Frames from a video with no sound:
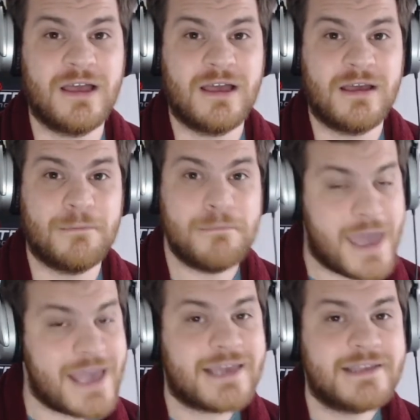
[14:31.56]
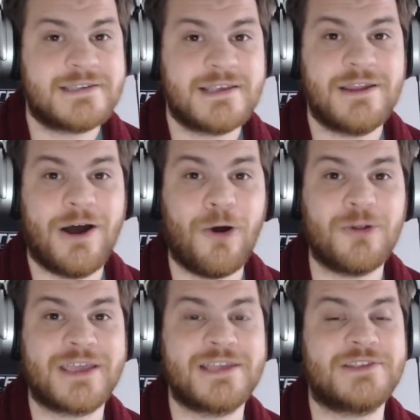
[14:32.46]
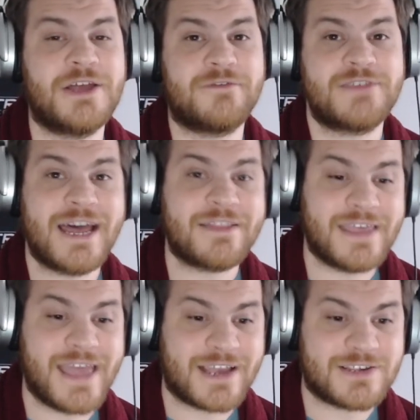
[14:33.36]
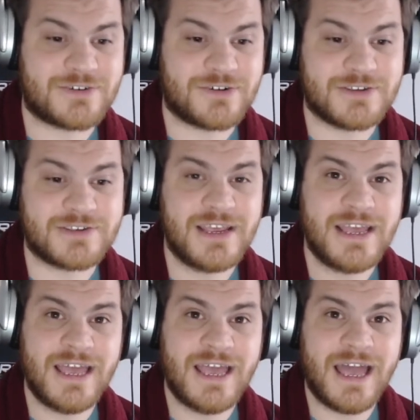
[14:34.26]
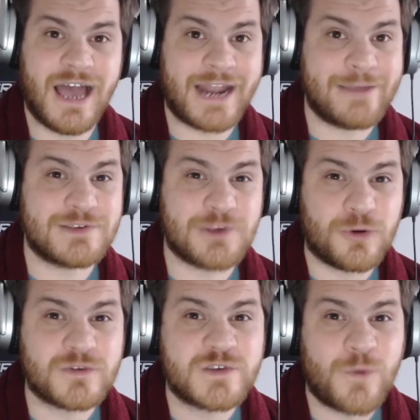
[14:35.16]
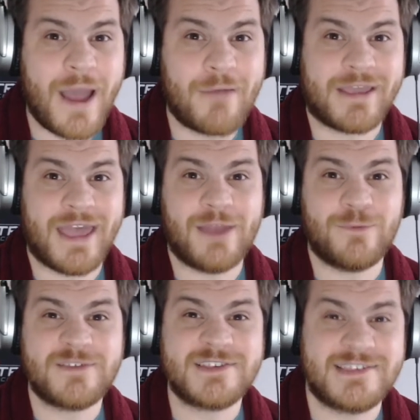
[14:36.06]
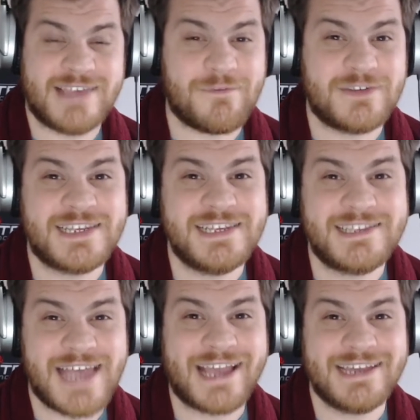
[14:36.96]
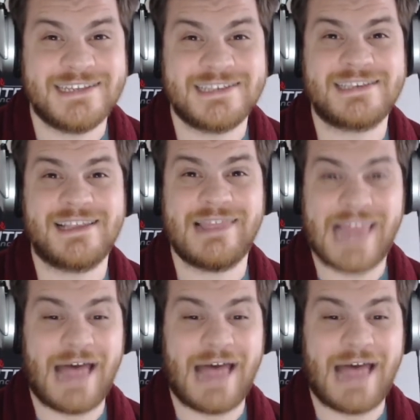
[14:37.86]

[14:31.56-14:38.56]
Makinson holding his nerve to add the extras, and it was all square again with 70 seconds left.